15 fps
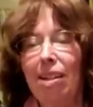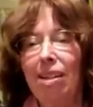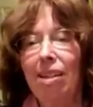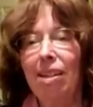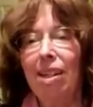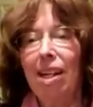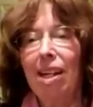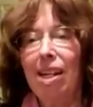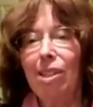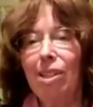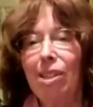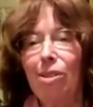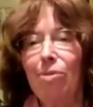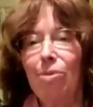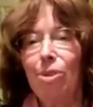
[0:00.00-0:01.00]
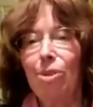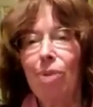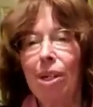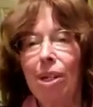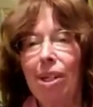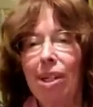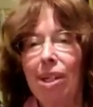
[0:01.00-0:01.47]
that Esav was
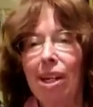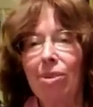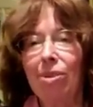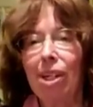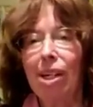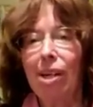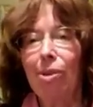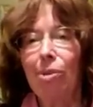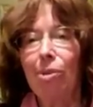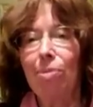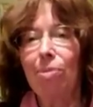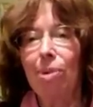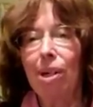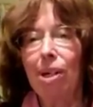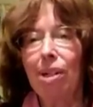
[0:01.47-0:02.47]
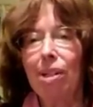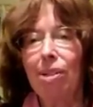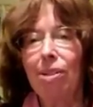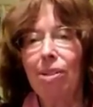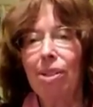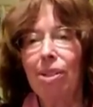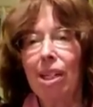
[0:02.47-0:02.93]
ready now to get the
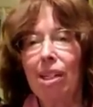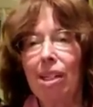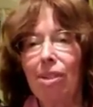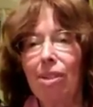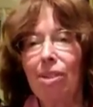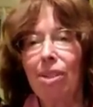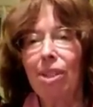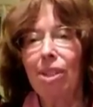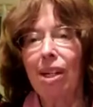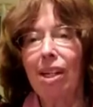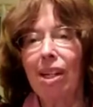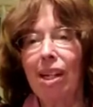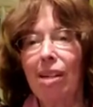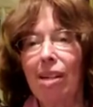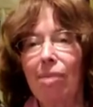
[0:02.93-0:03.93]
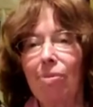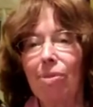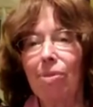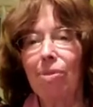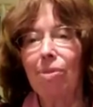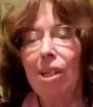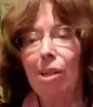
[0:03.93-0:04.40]
brachas that Yitzchak gave to
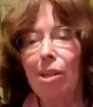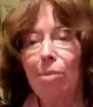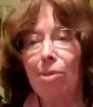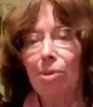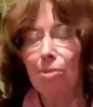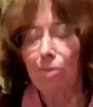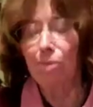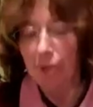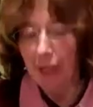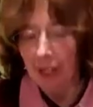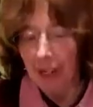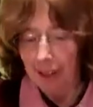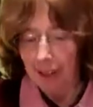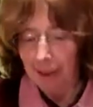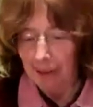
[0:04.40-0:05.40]
him through Yaakov.